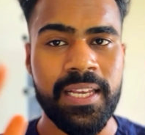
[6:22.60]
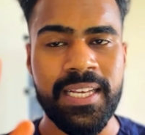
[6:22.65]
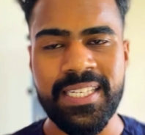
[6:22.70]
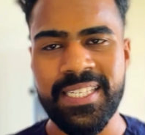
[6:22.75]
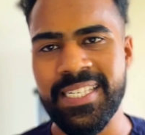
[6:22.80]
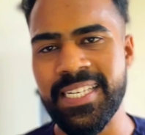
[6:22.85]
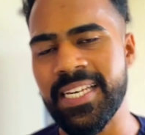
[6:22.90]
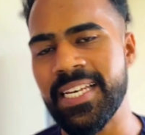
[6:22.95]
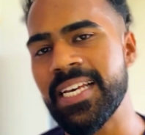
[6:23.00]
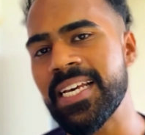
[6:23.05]

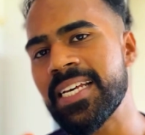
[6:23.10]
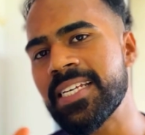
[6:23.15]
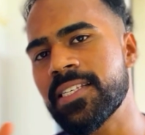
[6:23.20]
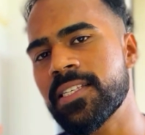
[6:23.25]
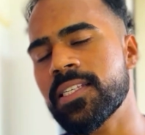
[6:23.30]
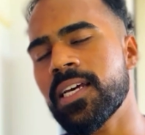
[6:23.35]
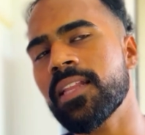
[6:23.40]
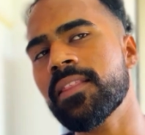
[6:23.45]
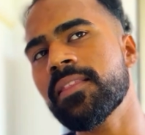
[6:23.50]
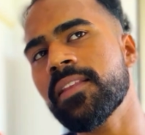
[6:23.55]
See,
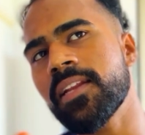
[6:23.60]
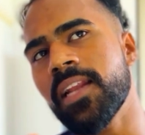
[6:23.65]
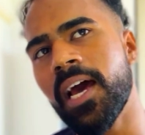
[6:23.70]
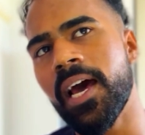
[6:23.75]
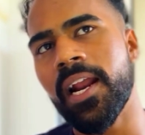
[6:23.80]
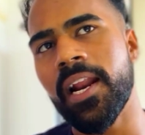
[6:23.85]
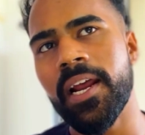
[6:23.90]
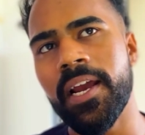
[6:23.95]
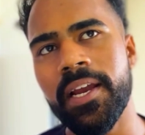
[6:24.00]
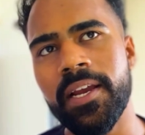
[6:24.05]

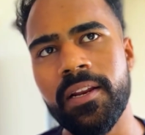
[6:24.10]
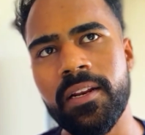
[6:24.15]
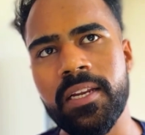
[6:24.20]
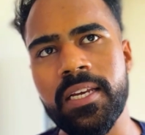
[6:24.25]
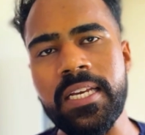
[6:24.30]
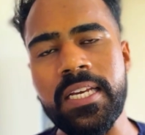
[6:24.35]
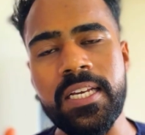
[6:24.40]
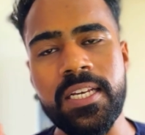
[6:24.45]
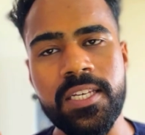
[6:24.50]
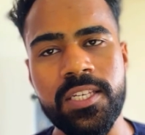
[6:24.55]

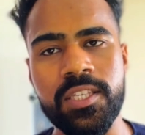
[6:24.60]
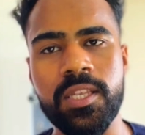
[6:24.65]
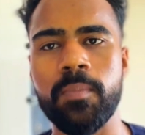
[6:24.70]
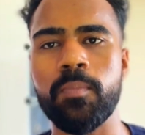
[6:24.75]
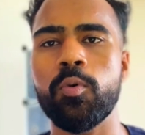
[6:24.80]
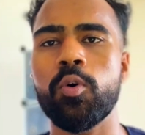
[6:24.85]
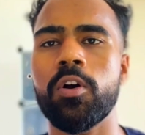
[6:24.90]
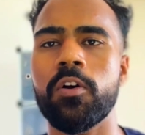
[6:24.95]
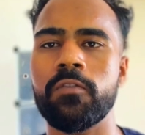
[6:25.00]
Satyanarayan is the book